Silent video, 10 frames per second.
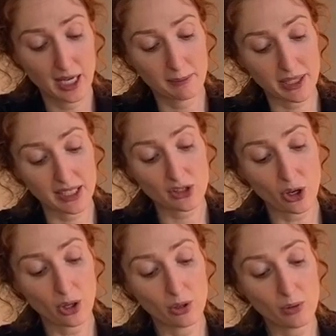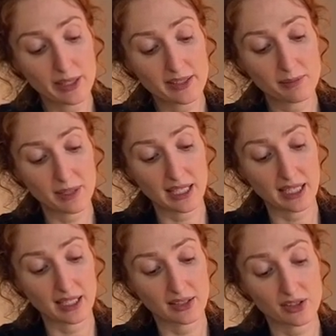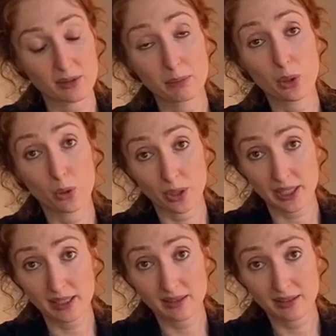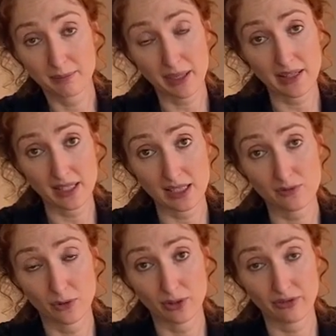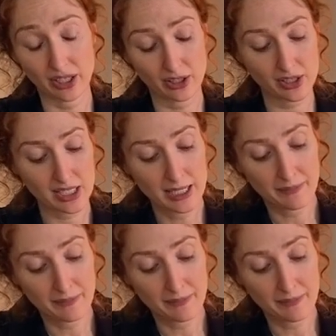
but it's always being supported by these 4 fingers.